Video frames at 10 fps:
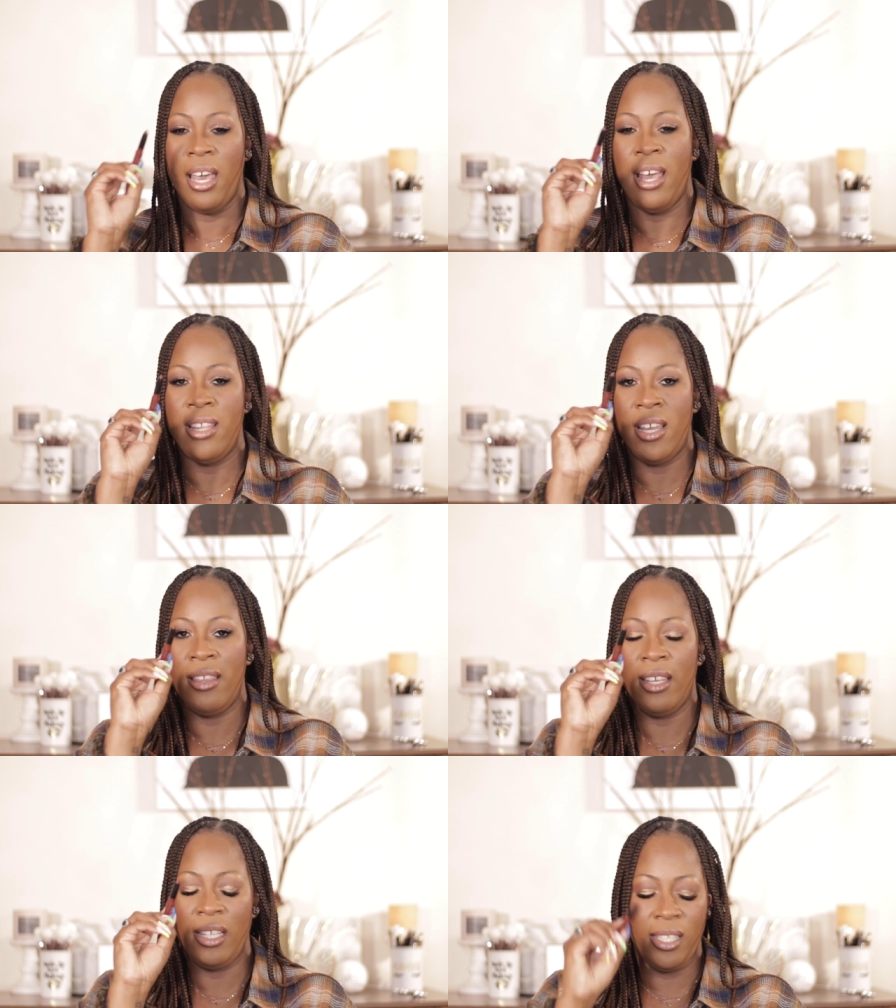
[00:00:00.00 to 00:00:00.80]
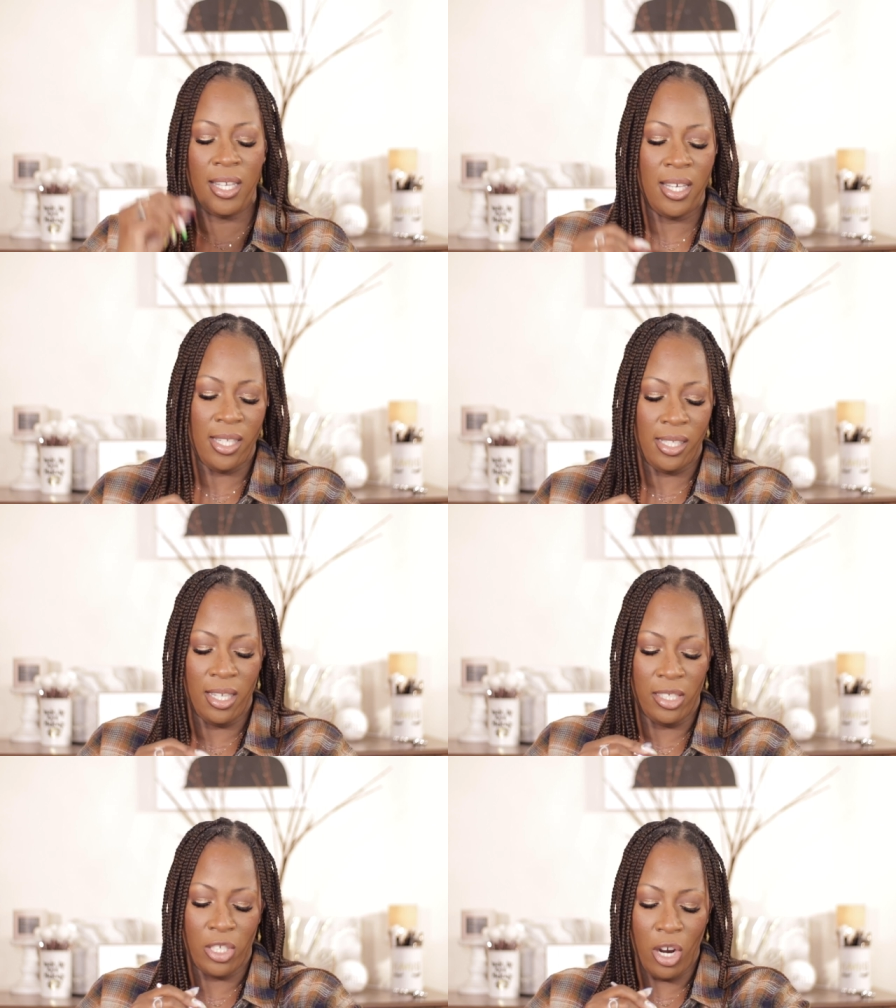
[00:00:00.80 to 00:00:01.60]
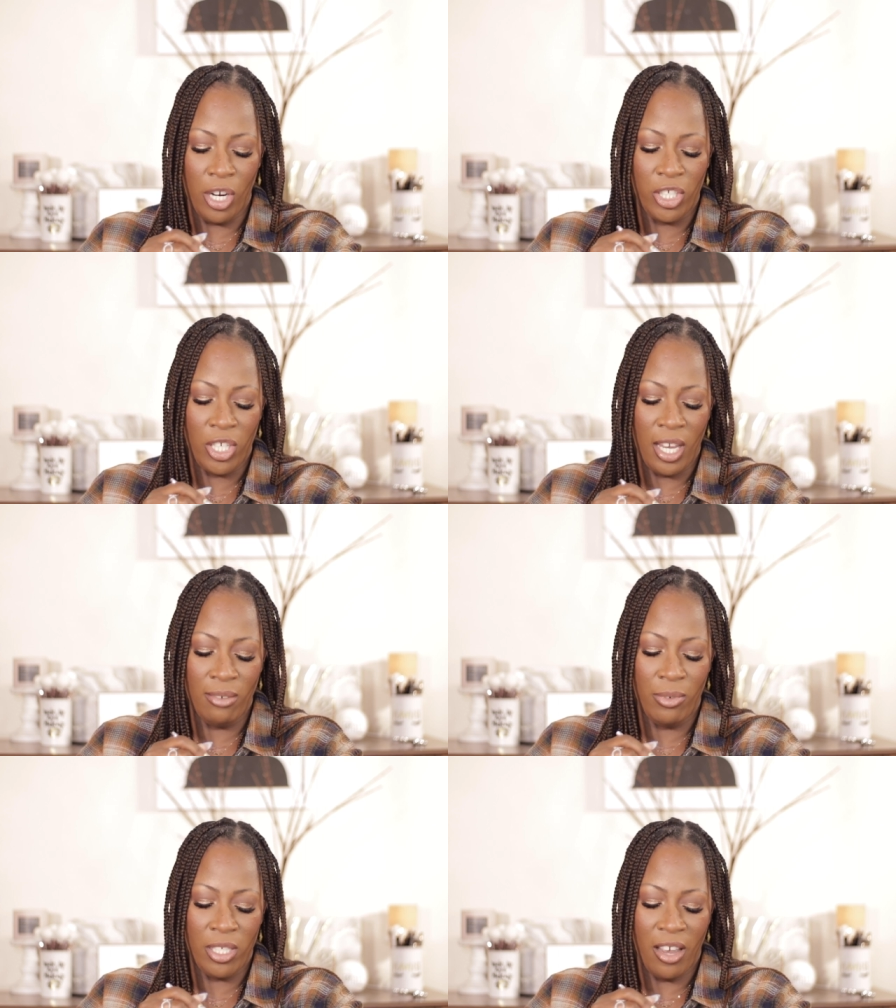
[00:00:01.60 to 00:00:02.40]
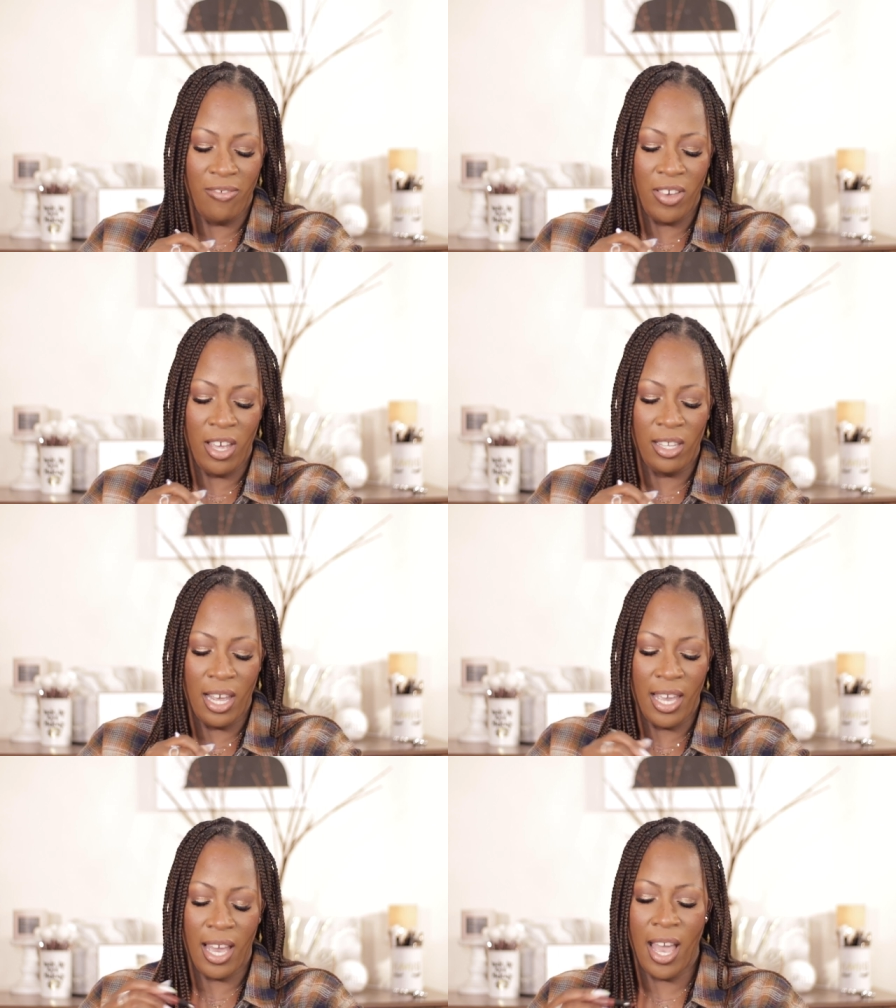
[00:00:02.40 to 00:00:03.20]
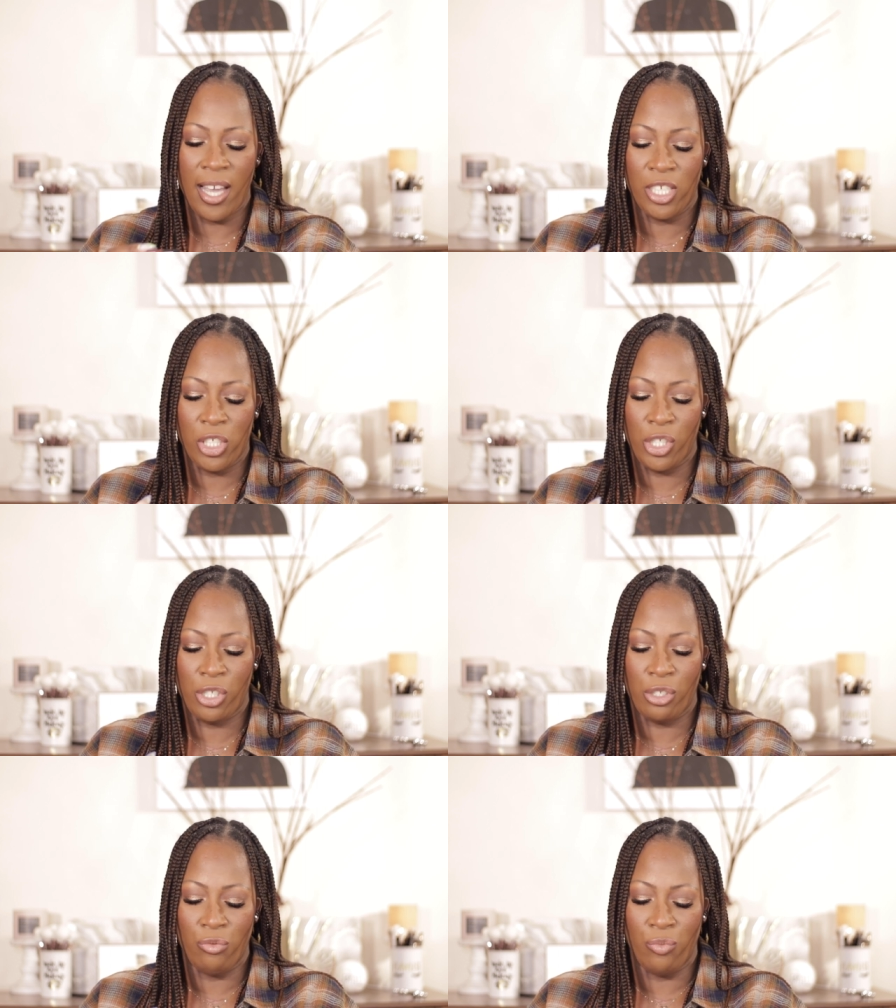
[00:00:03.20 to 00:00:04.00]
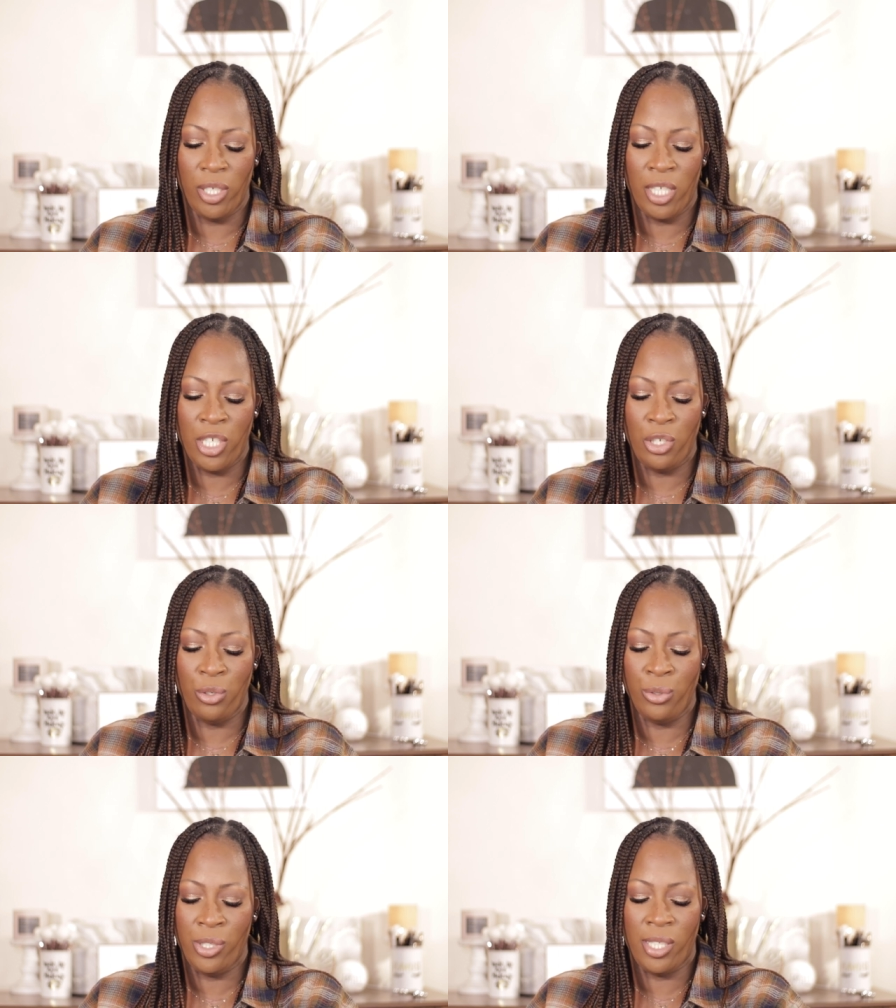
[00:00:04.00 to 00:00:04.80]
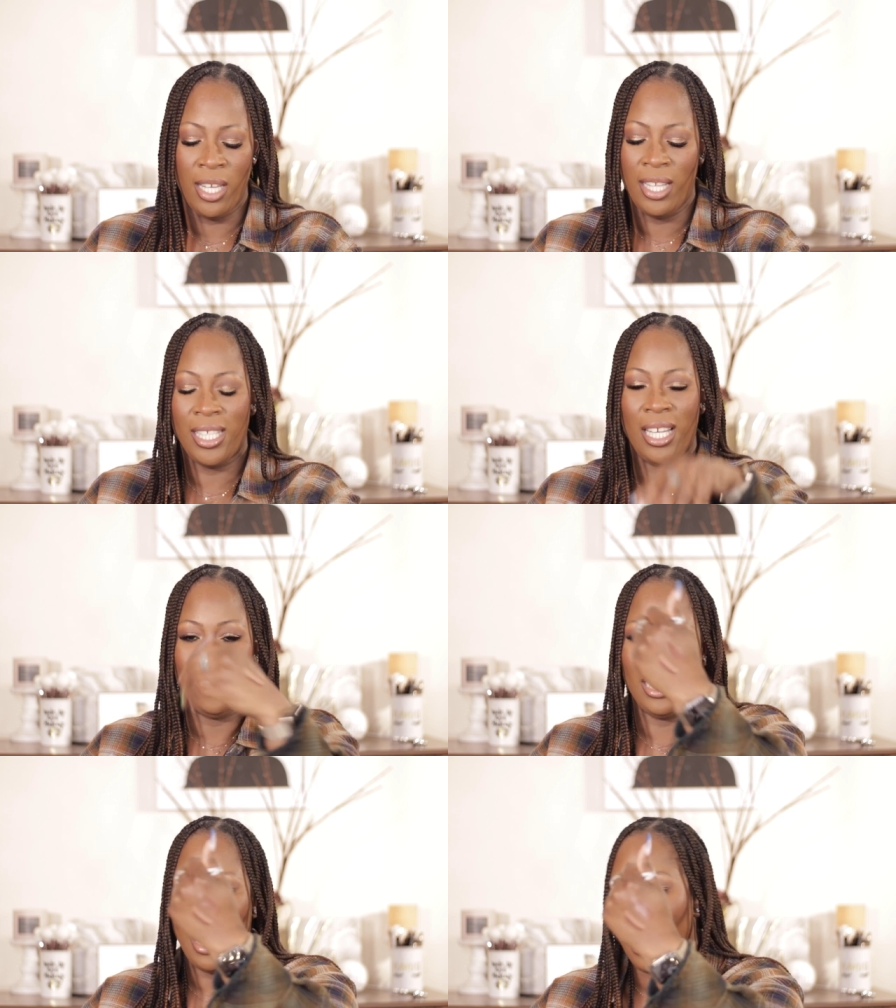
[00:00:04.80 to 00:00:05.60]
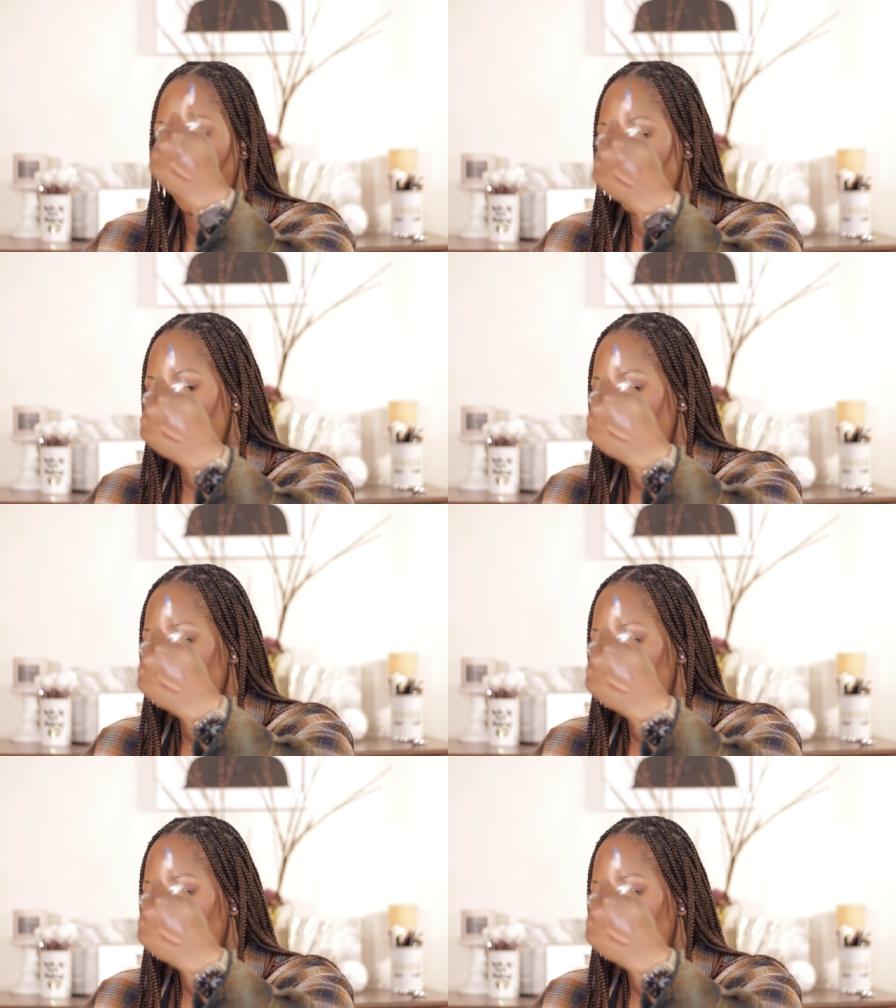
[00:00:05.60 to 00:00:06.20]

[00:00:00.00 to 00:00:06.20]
And then this is the dark shade, which I felt like I could just really use to line